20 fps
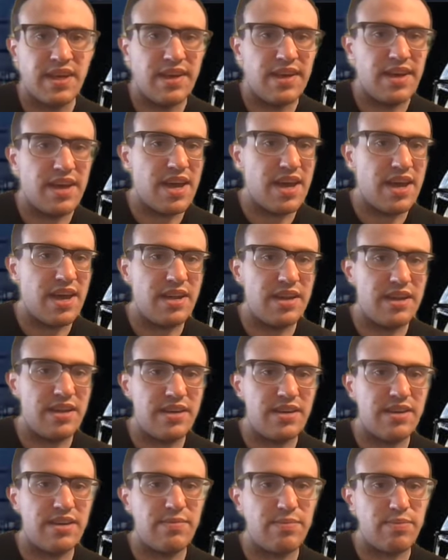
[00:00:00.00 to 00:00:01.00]
And
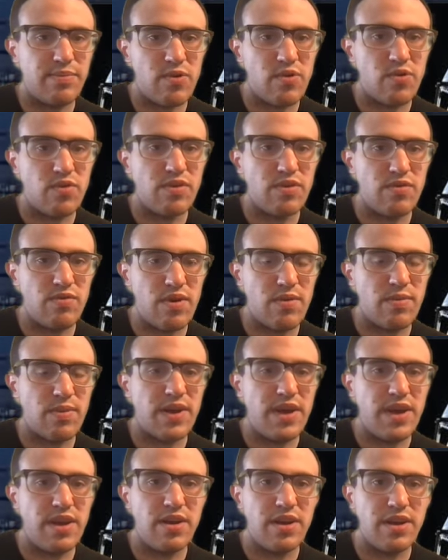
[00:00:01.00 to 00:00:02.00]
according to what
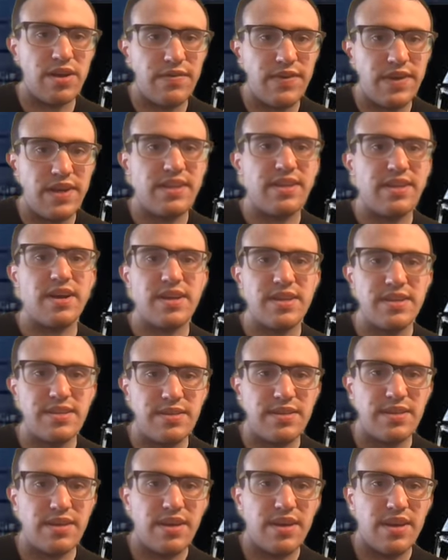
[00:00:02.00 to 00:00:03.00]
we're hearing, if he
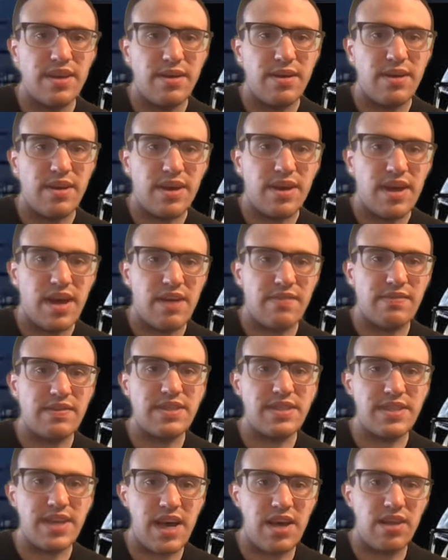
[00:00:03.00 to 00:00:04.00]
does have a
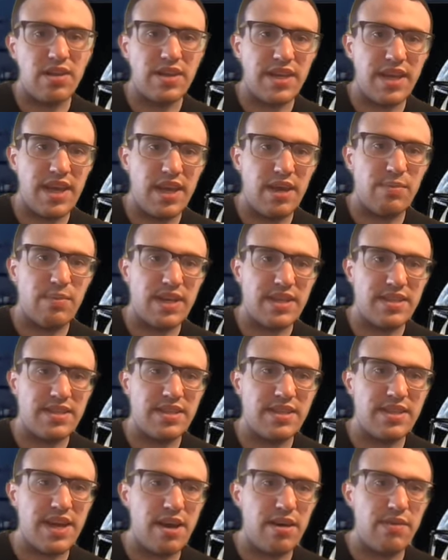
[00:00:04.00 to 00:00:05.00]
solid game against the
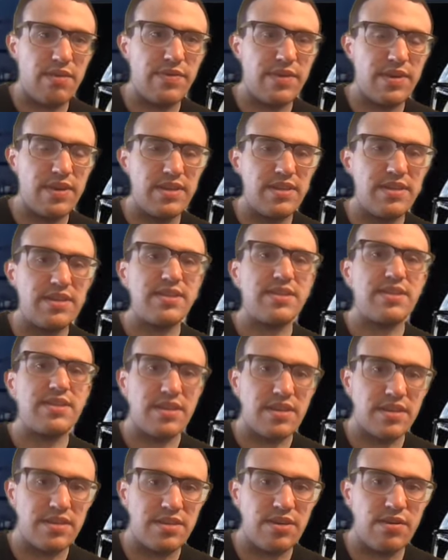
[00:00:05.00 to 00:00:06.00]
Dolphins,
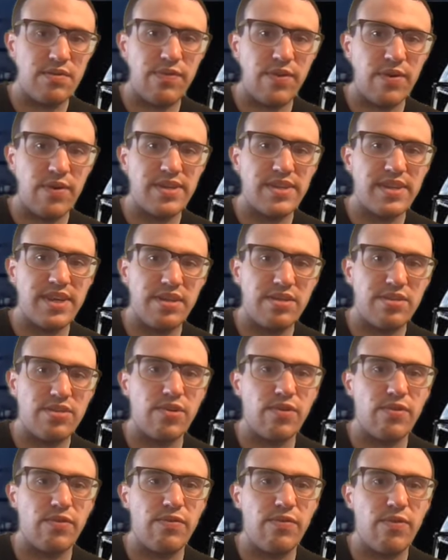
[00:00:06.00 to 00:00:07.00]
because so far he's had a
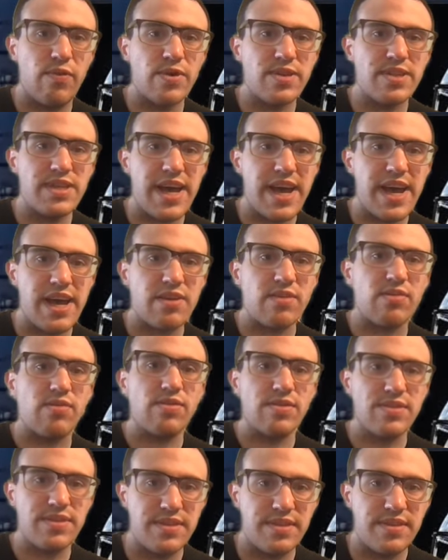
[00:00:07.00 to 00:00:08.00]
total of 4
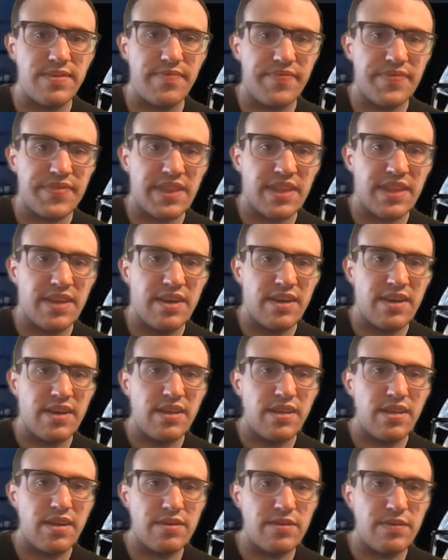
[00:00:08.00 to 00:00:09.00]
tackles
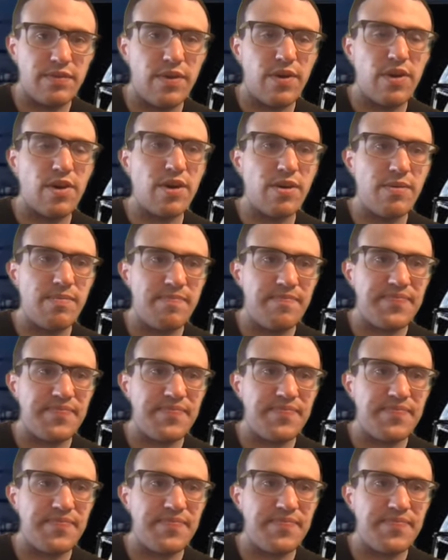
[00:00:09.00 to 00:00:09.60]
thus far,